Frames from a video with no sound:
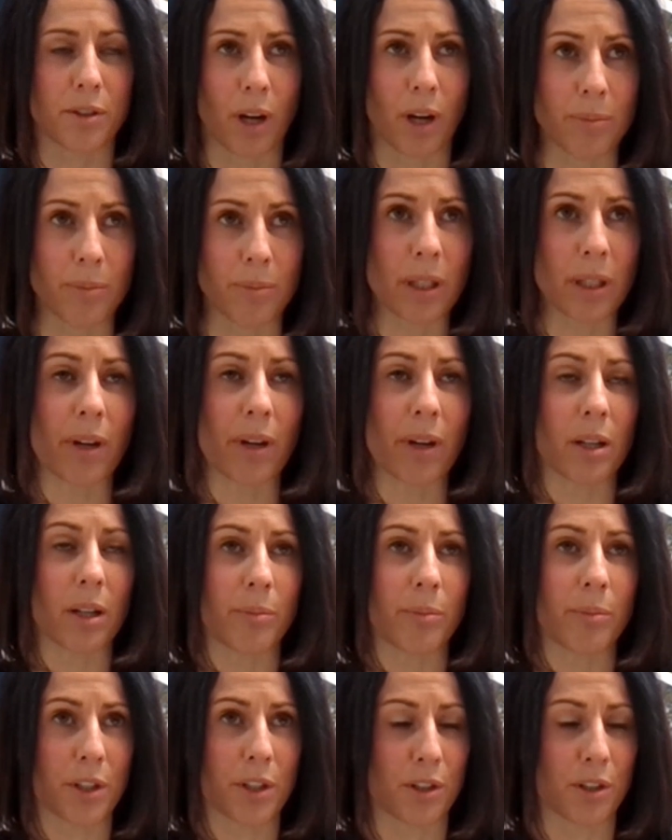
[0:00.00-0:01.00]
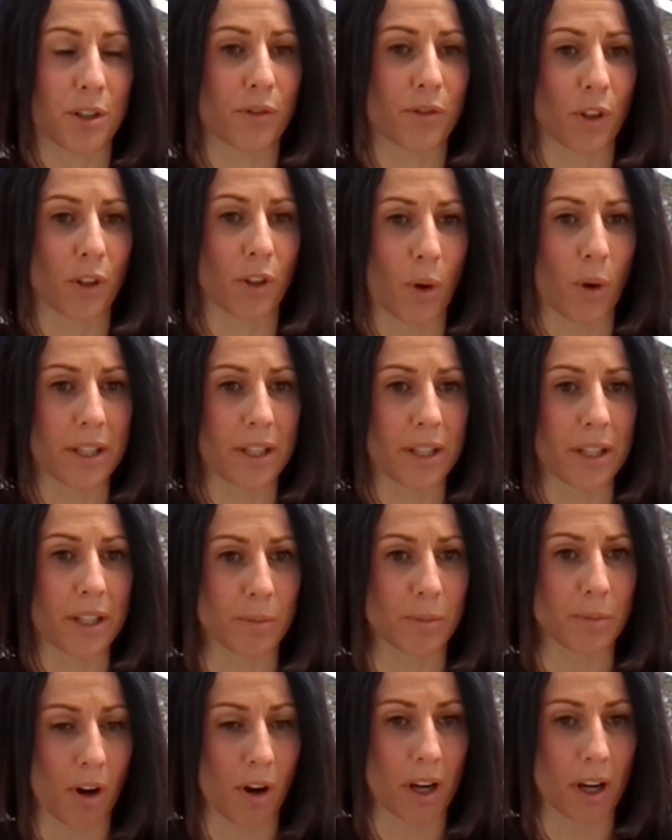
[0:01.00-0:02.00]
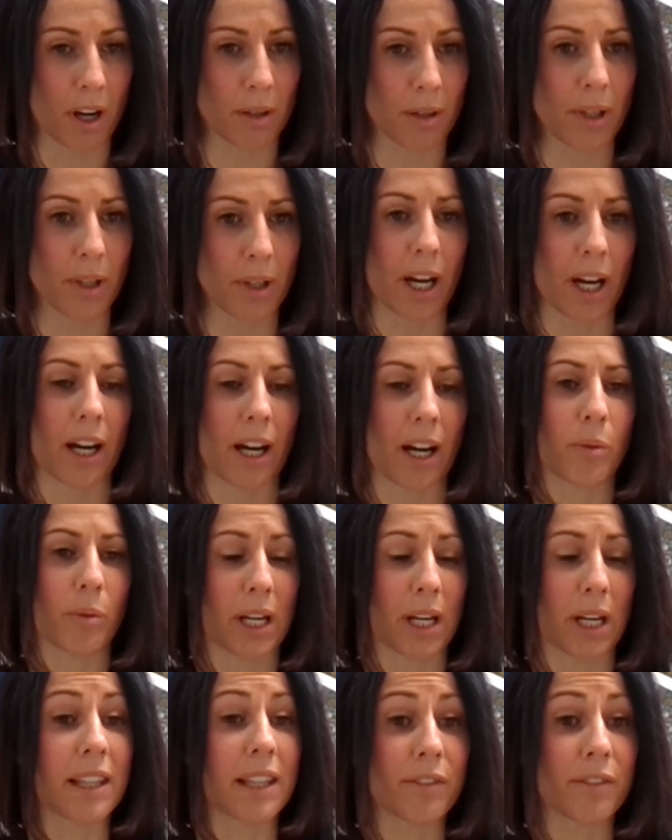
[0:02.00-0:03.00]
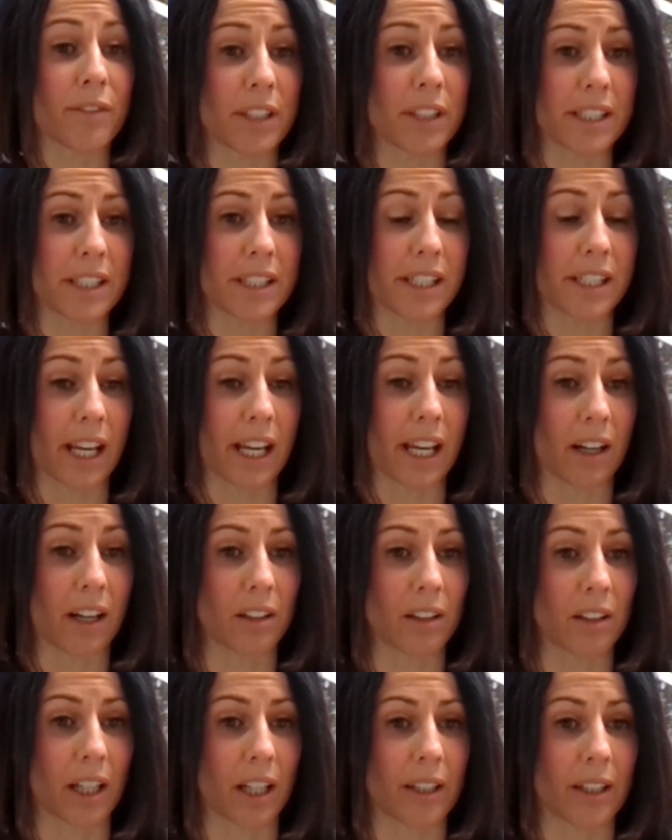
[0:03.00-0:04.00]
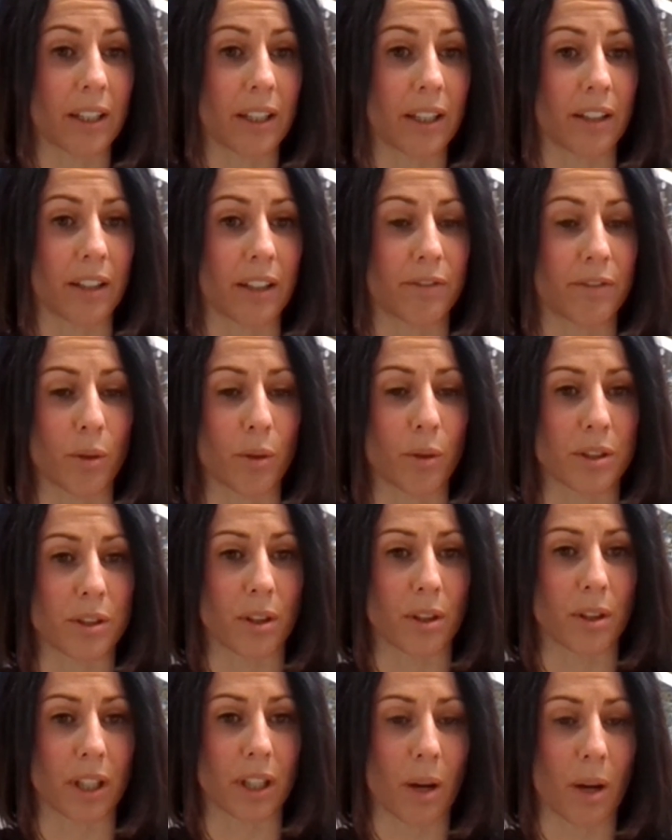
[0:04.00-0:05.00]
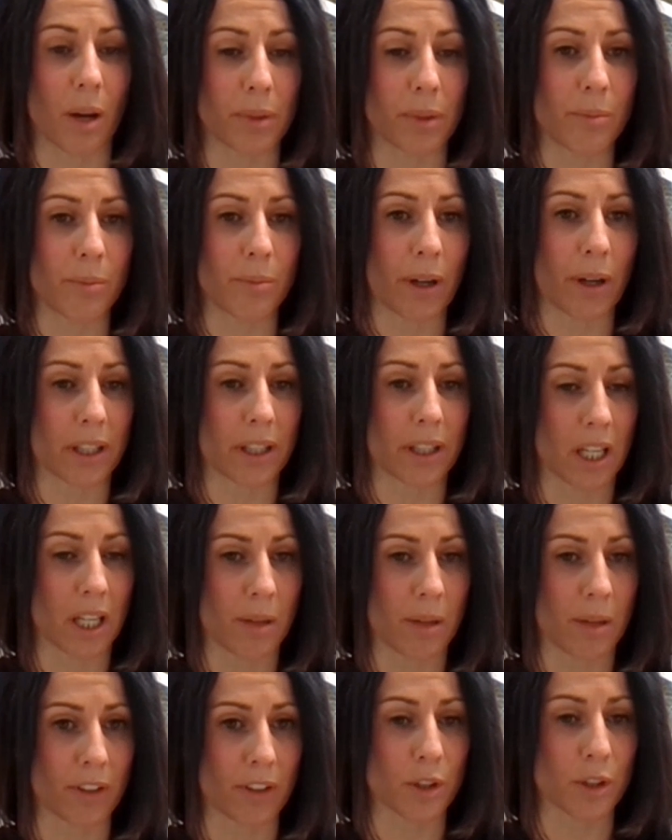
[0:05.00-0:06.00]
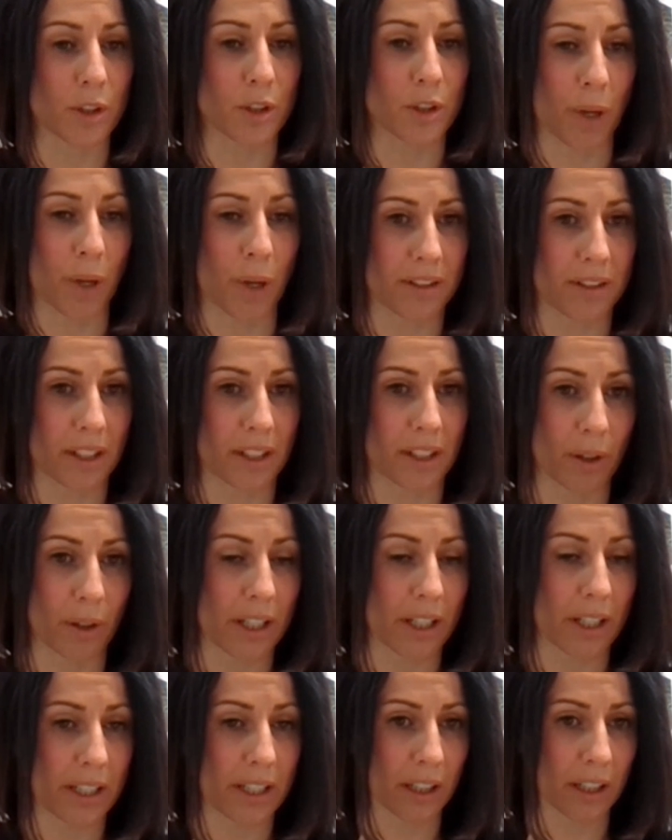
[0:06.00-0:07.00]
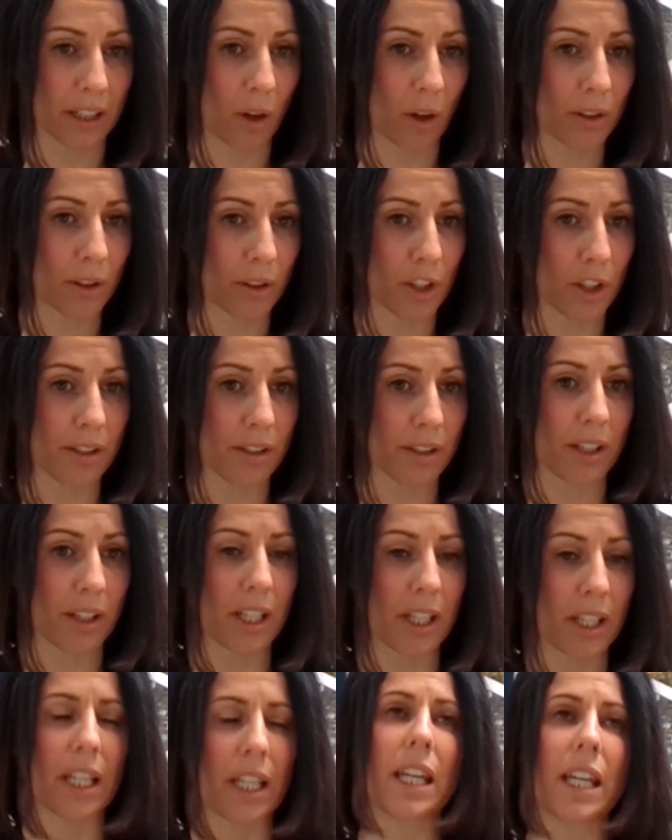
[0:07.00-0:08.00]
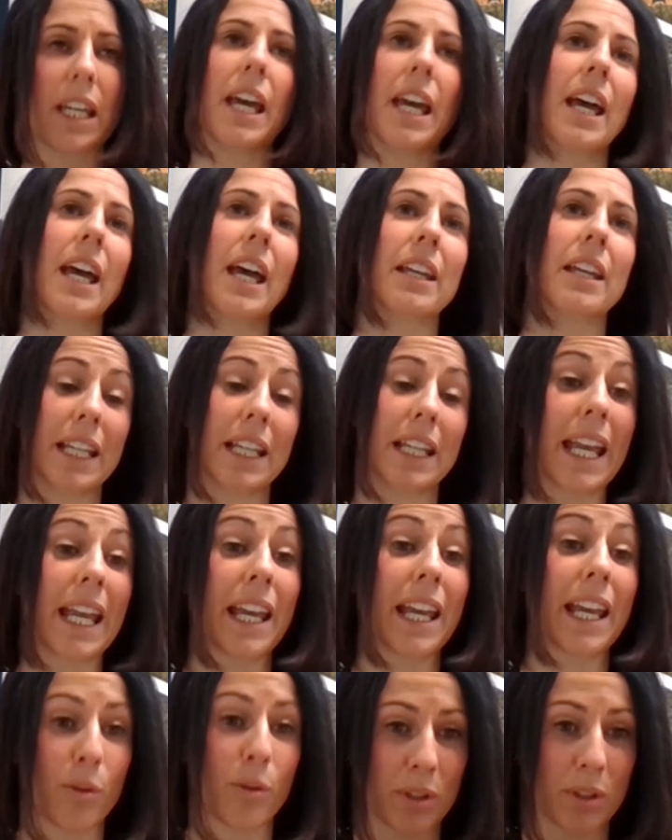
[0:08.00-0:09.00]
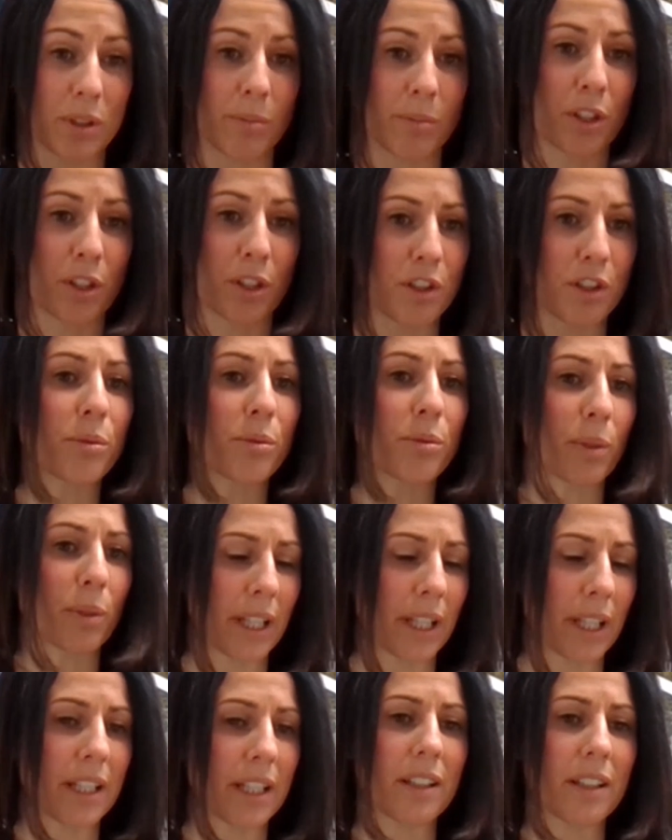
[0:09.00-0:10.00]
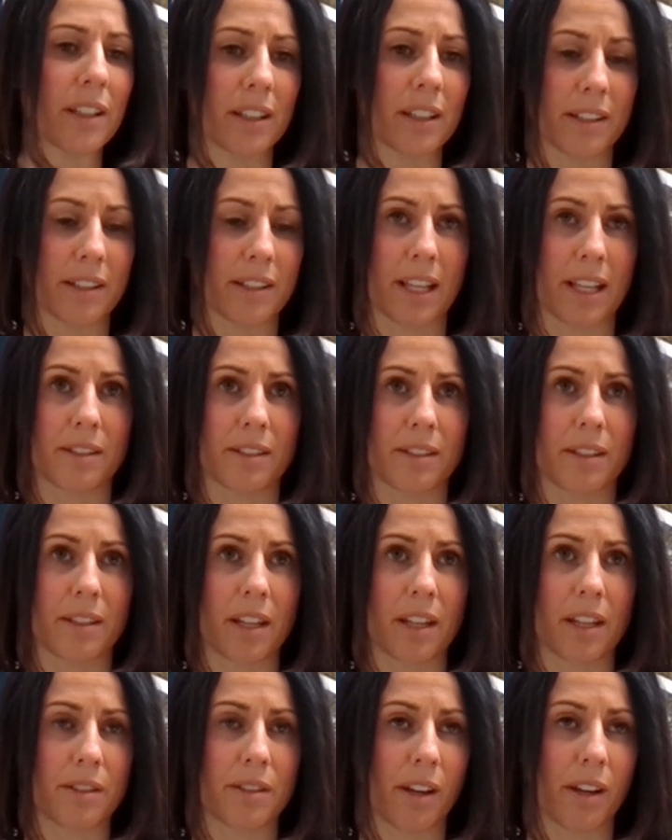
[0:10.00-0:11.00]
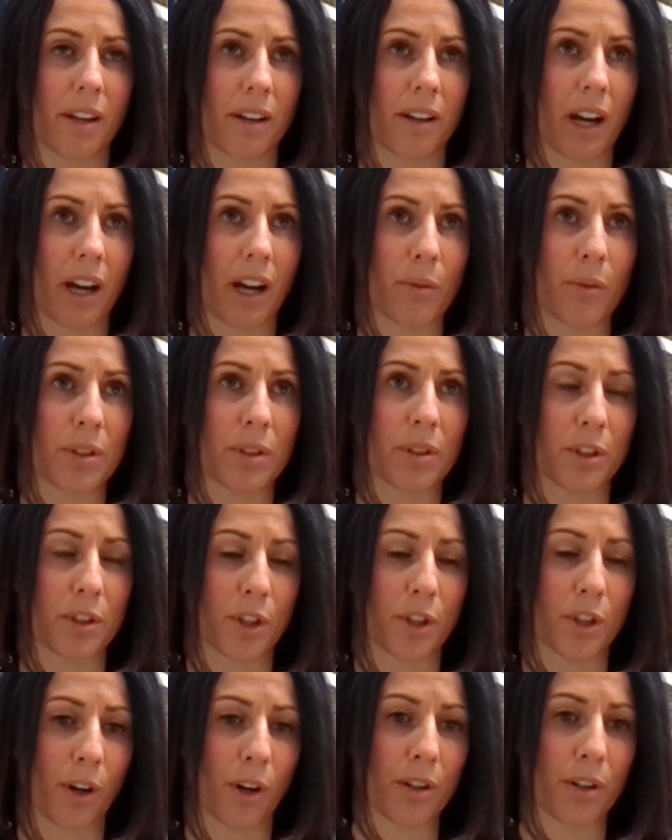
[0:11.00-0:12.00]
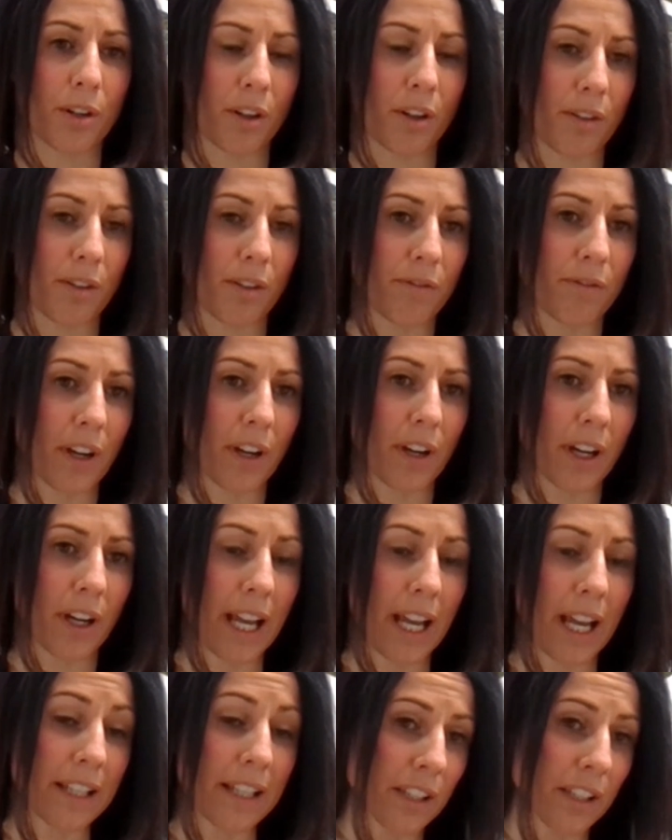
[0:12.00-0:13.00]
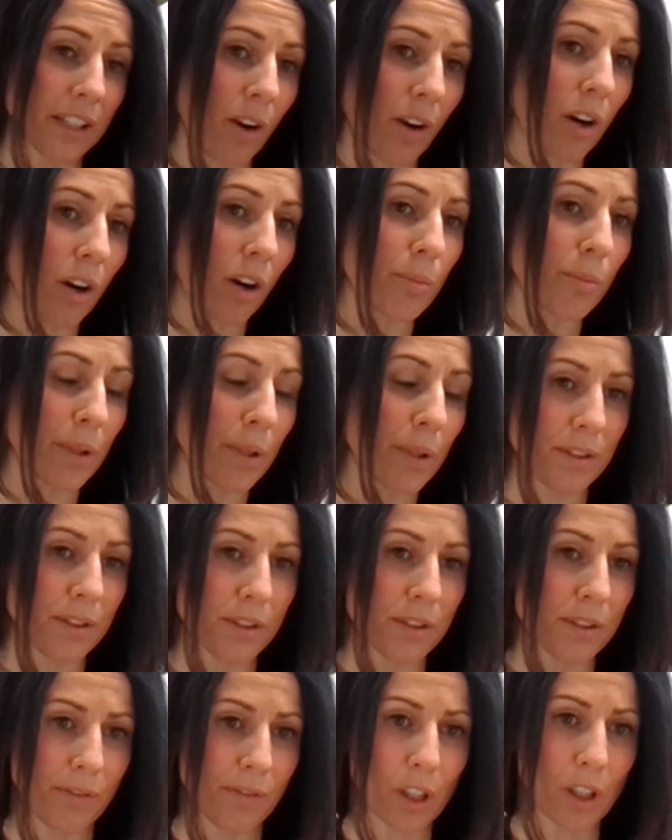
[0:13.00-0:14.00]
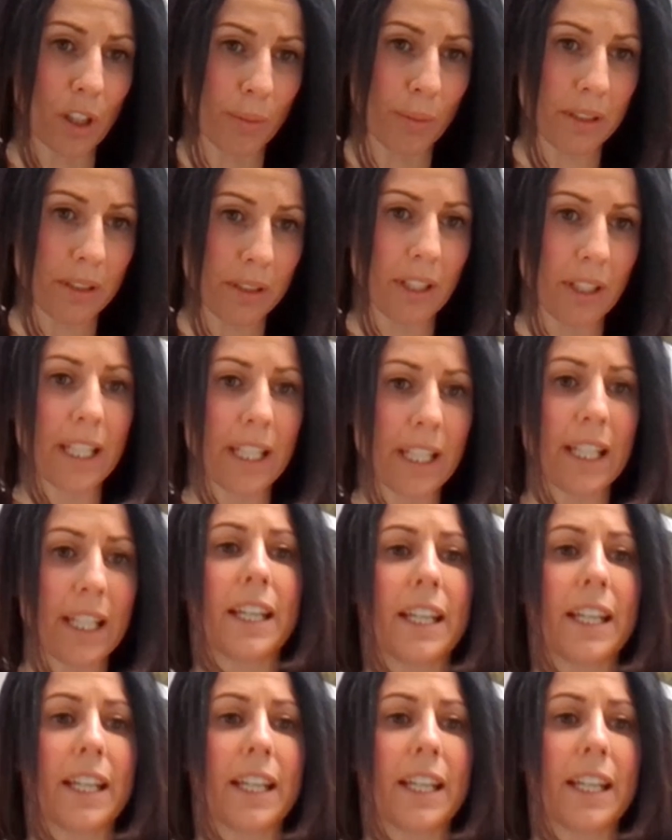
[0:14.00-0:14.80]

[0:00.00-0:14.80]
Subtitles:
So I'd been around emissions for quite some time. When I left DCL, I focused on a company by the name of Express Integrated Technologies. And again, it was emissions related in the sense that I was in charge of SCR business development.